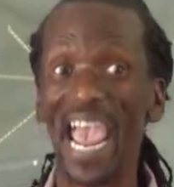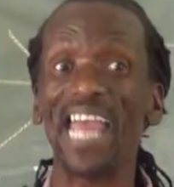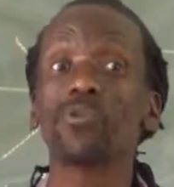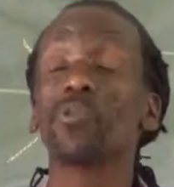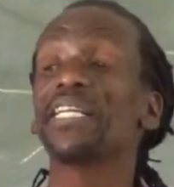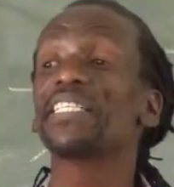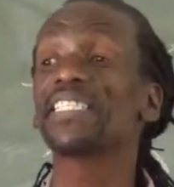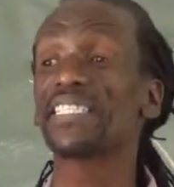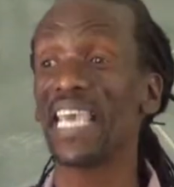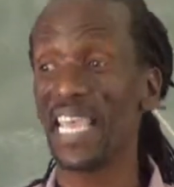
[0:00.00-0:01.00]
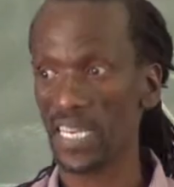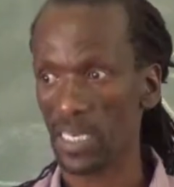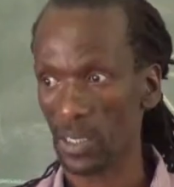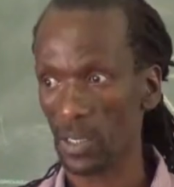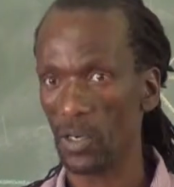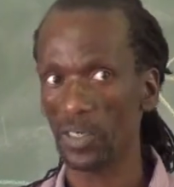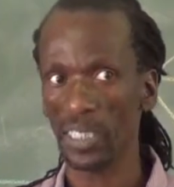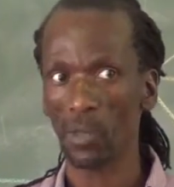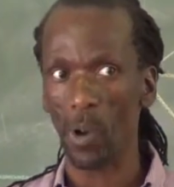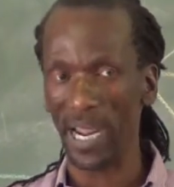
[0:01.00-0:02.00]
and will stay
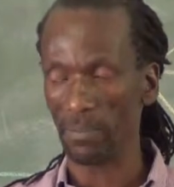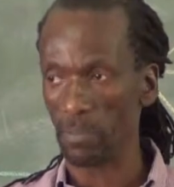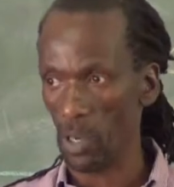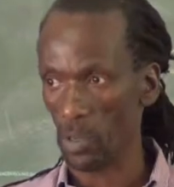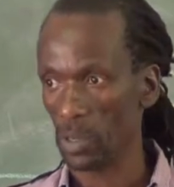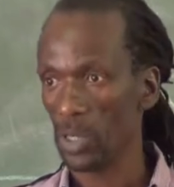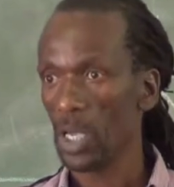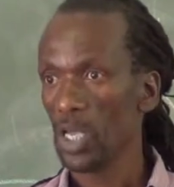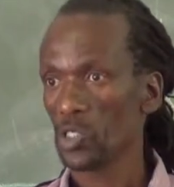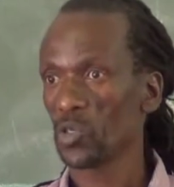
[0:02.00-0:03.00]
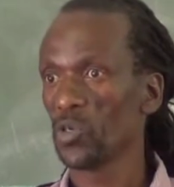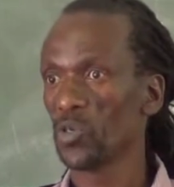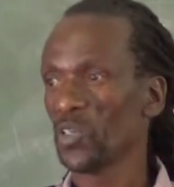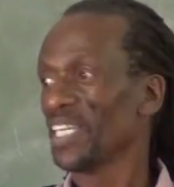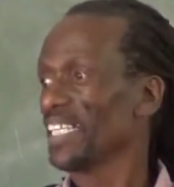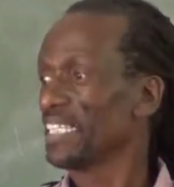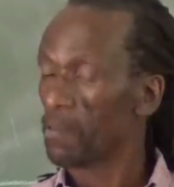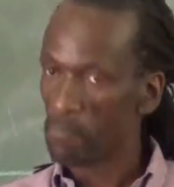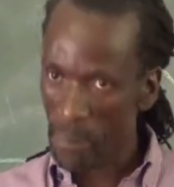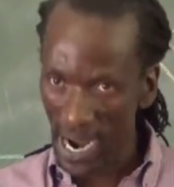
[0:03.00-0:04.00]
on the white block. So
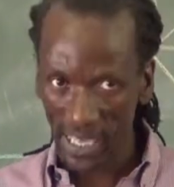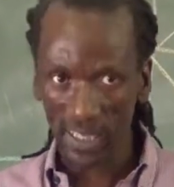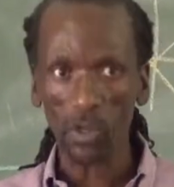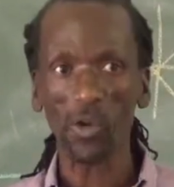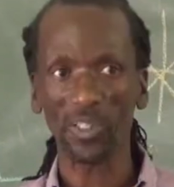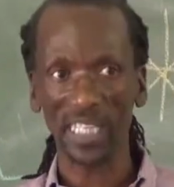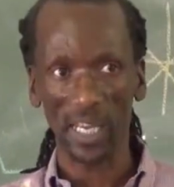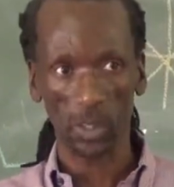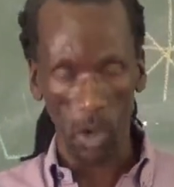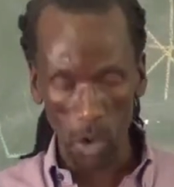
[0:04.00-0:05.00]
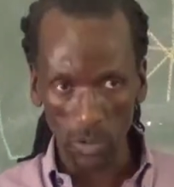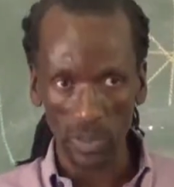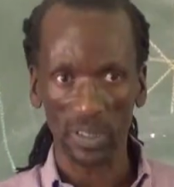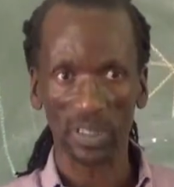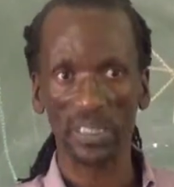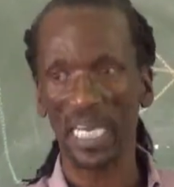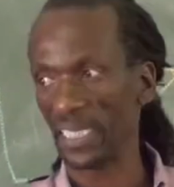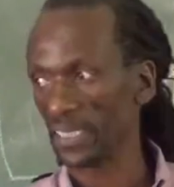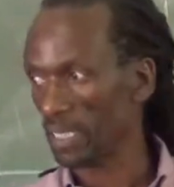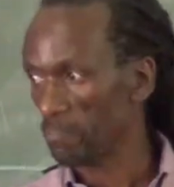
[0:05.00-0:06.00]
the path or the road
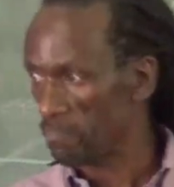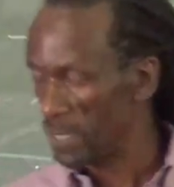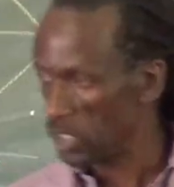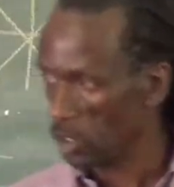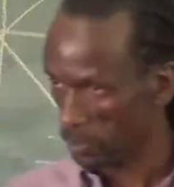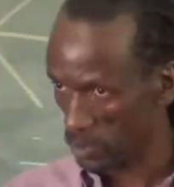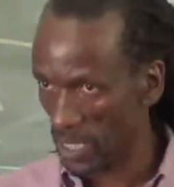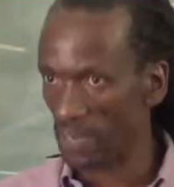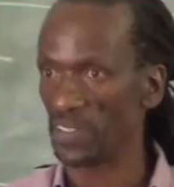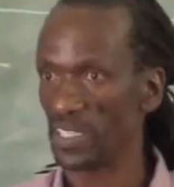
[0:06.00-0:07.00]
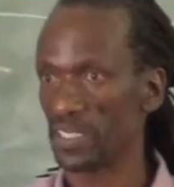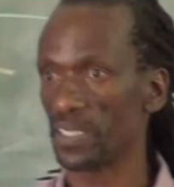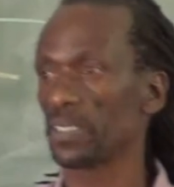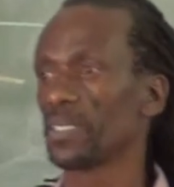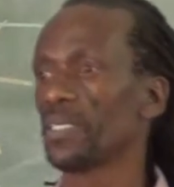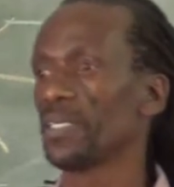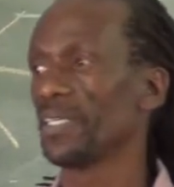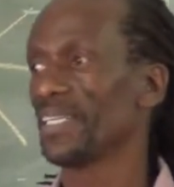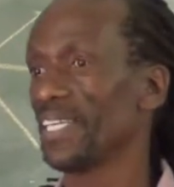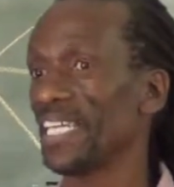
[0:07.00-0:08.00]
that the bishop travels
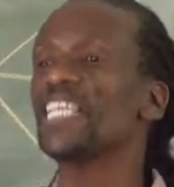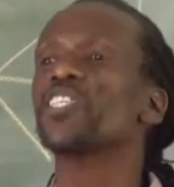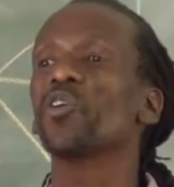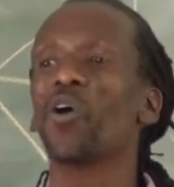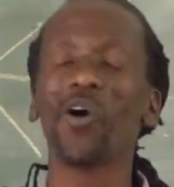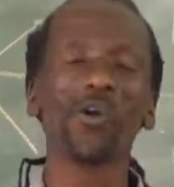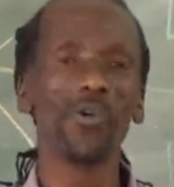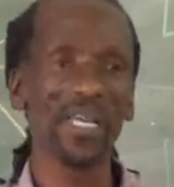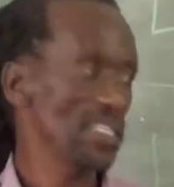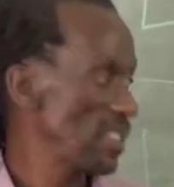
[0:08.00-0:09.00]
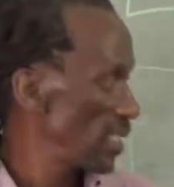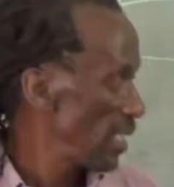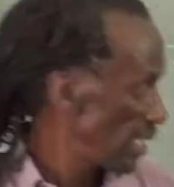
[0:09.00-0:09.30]
is always